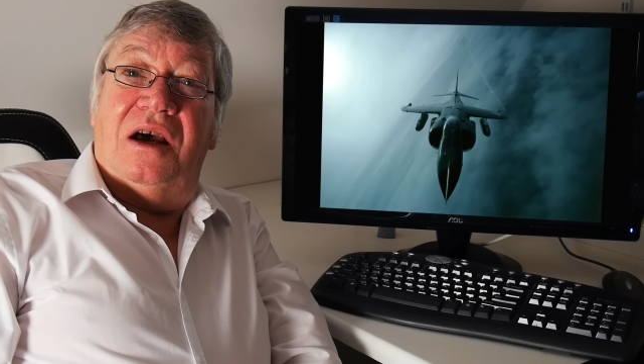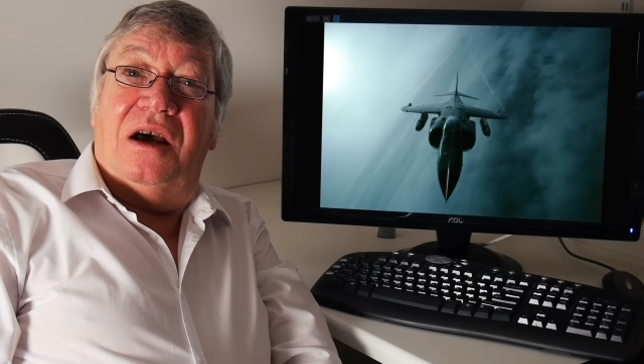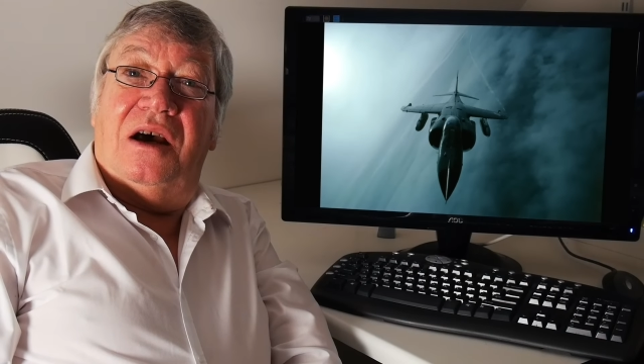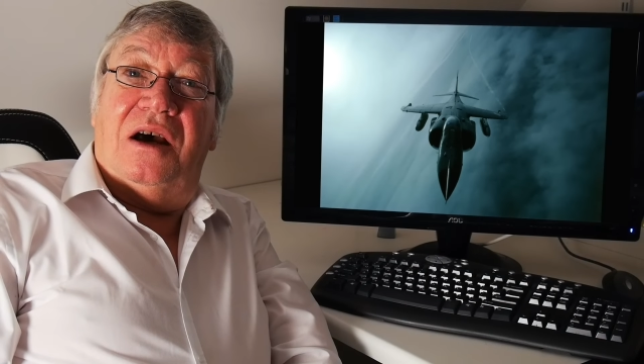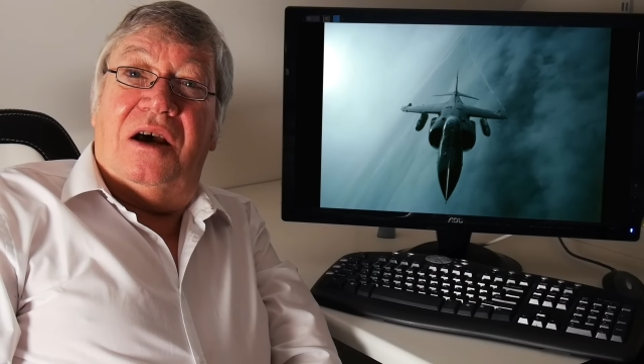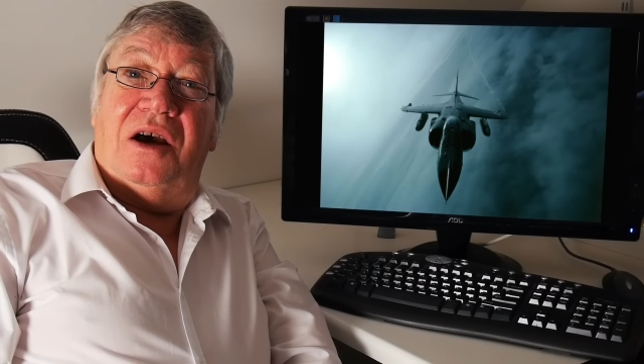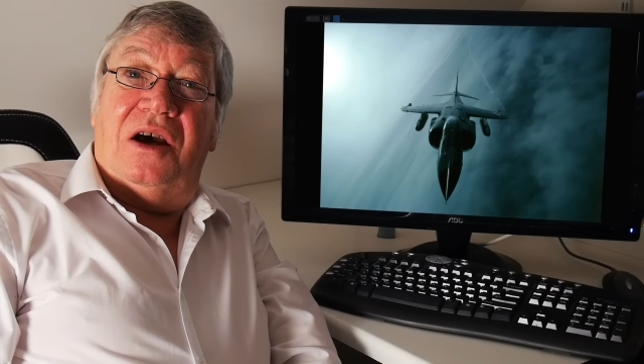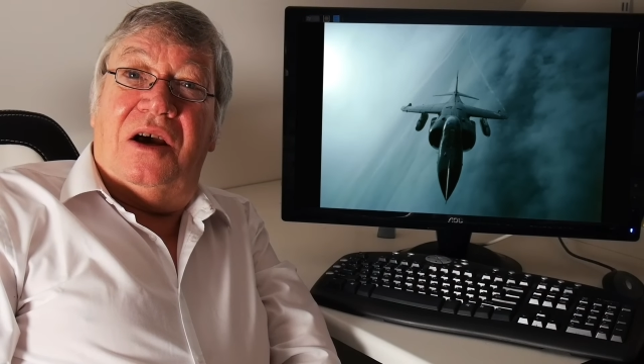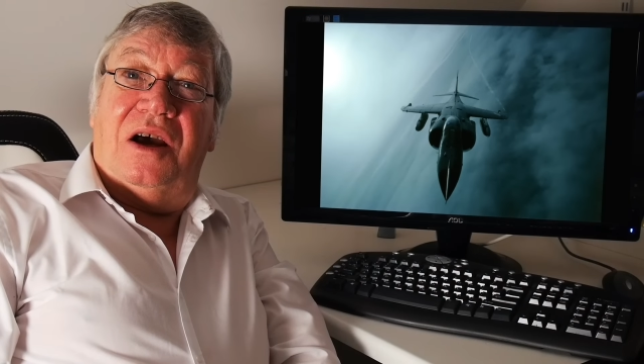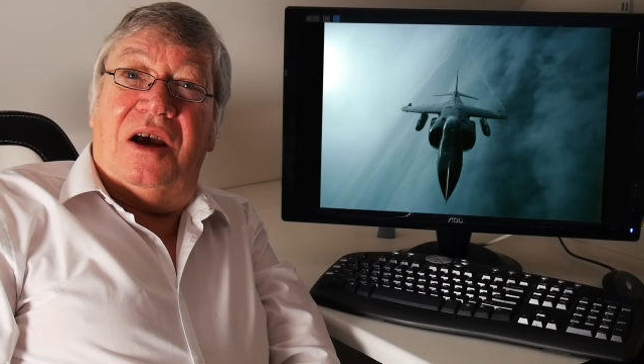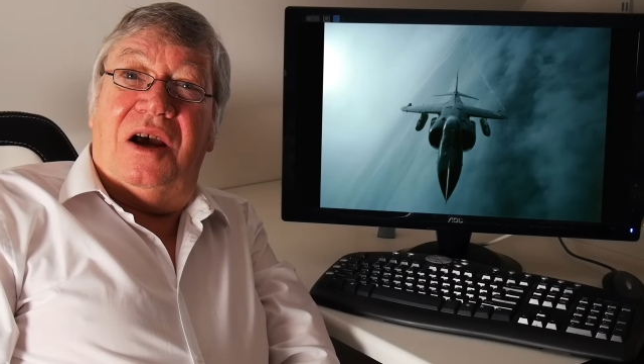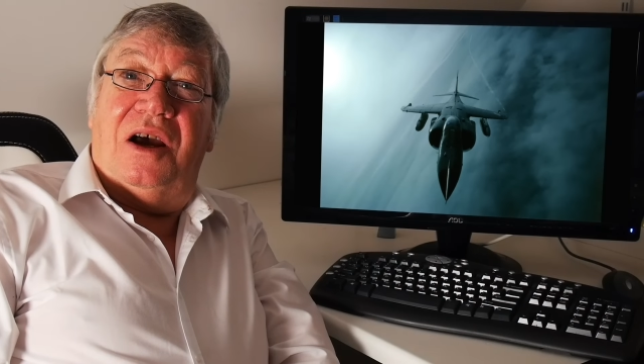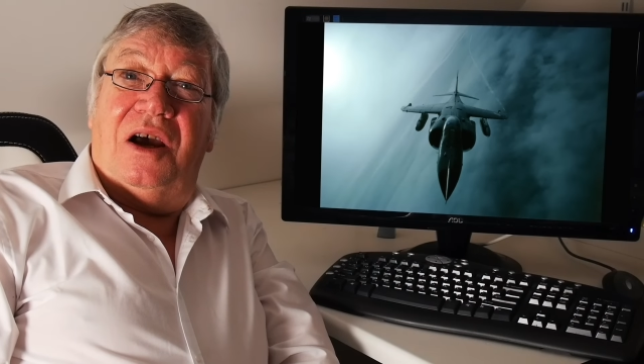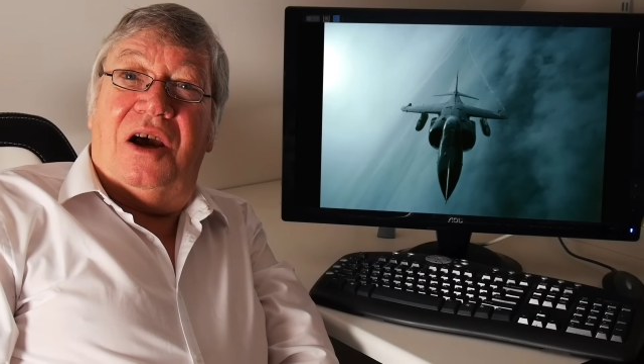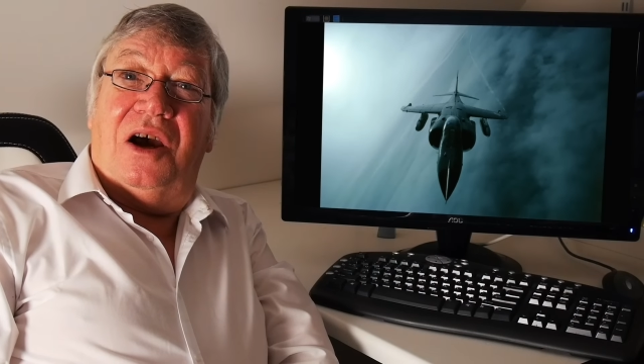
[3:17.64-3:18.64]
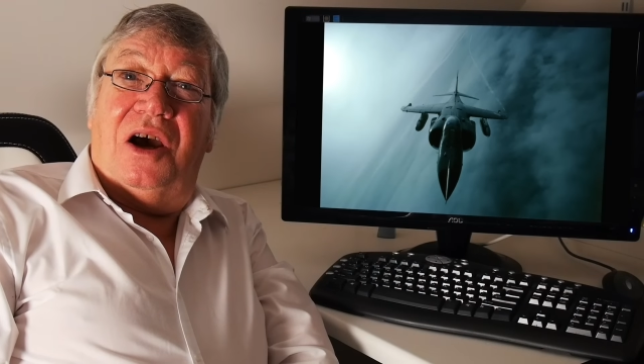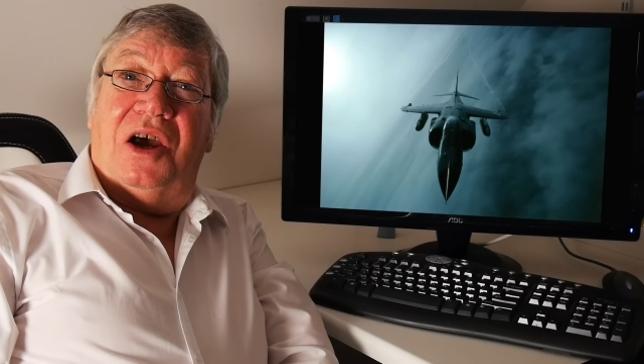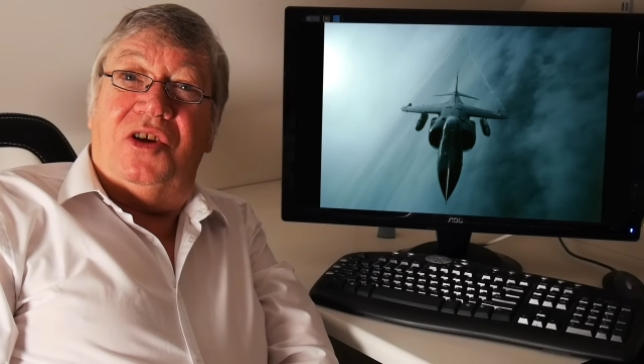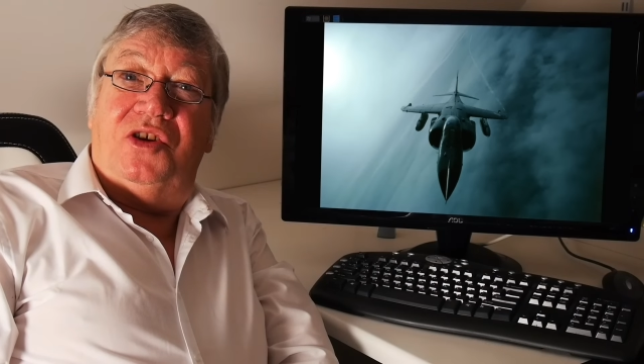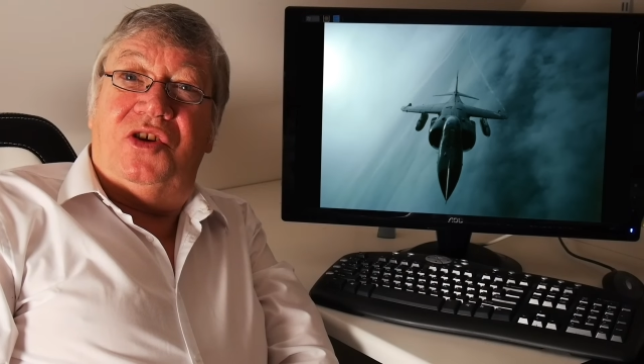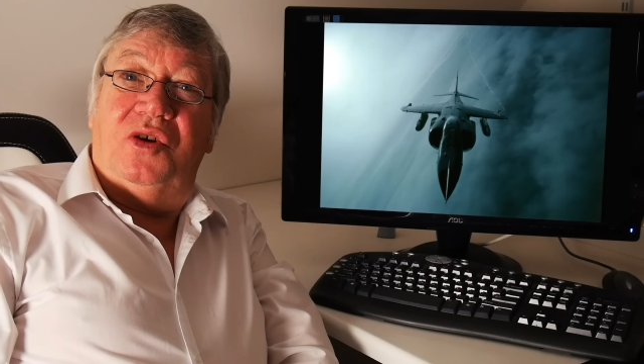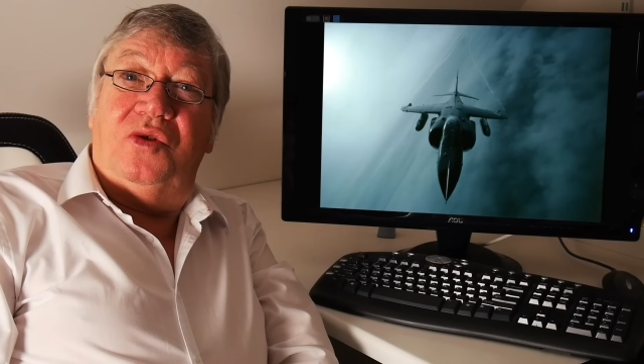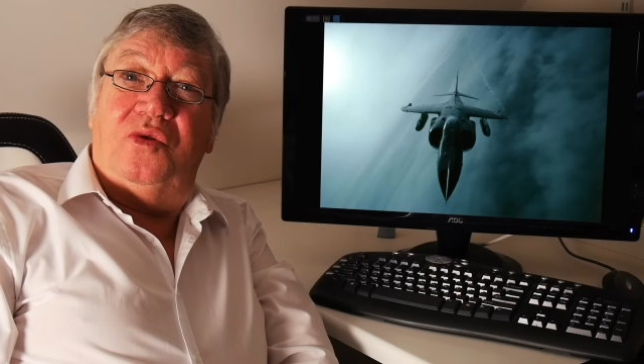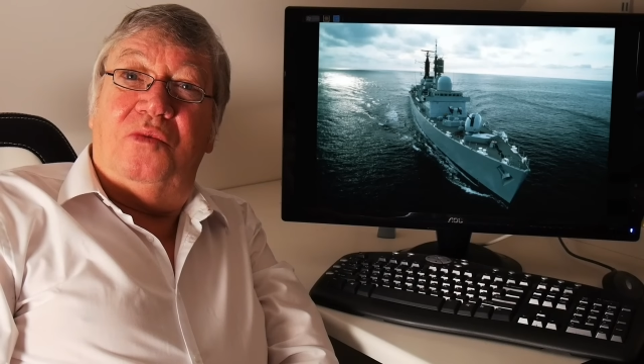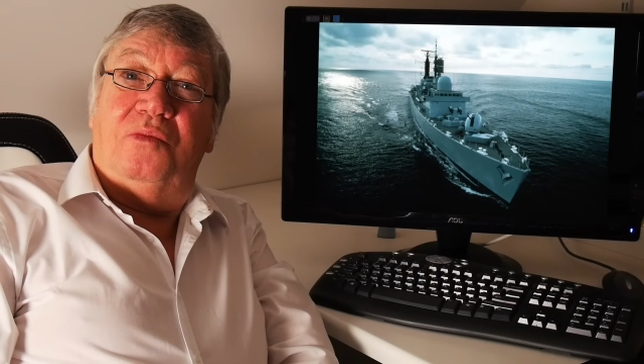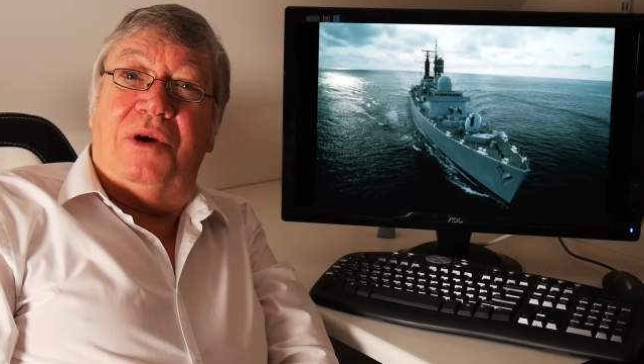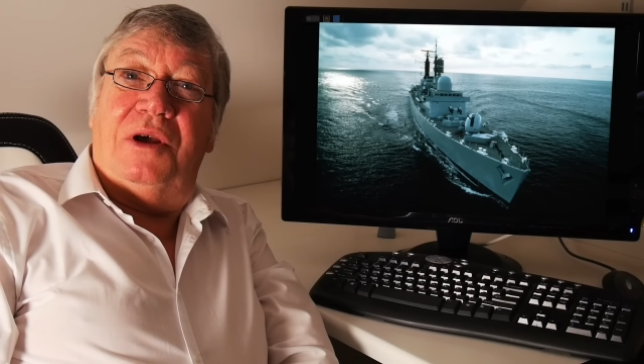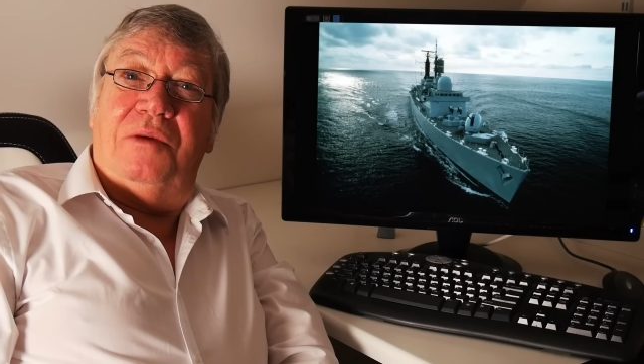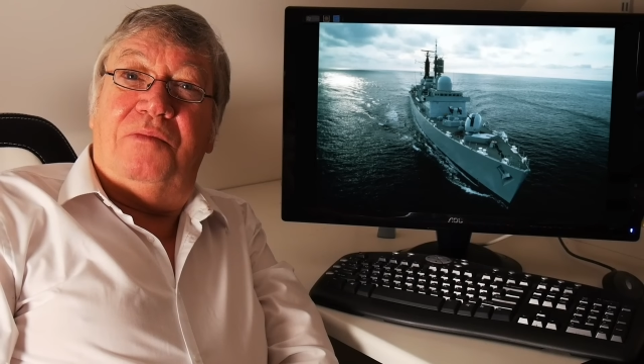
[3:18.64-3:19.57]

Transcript: I shoot all my